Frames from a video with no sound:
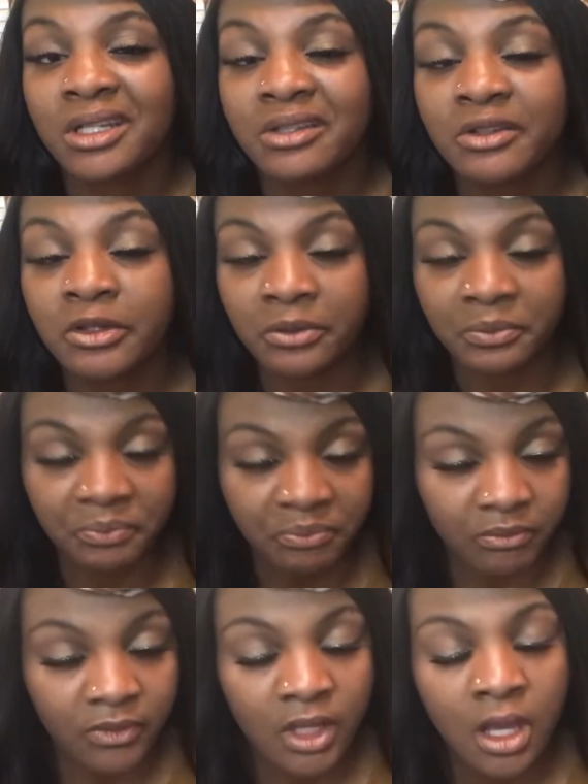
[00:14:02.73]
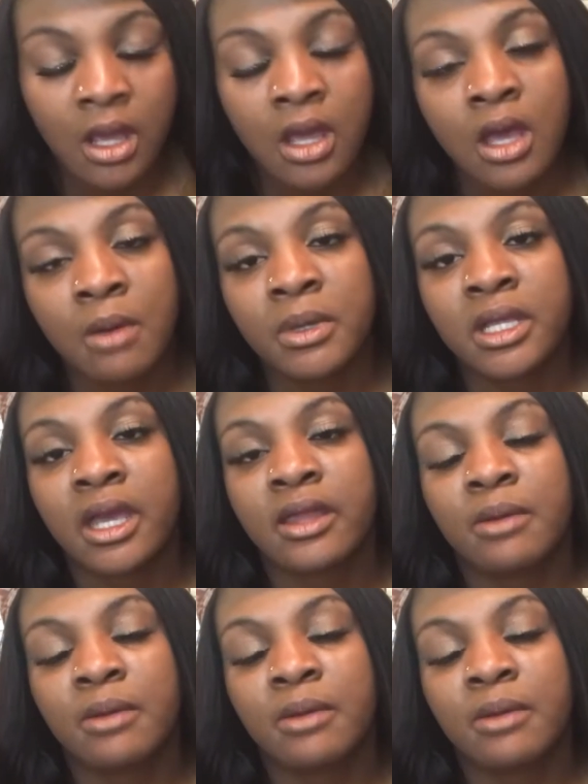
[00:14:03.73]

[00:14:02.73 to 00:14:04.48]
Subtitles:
either. But yeah,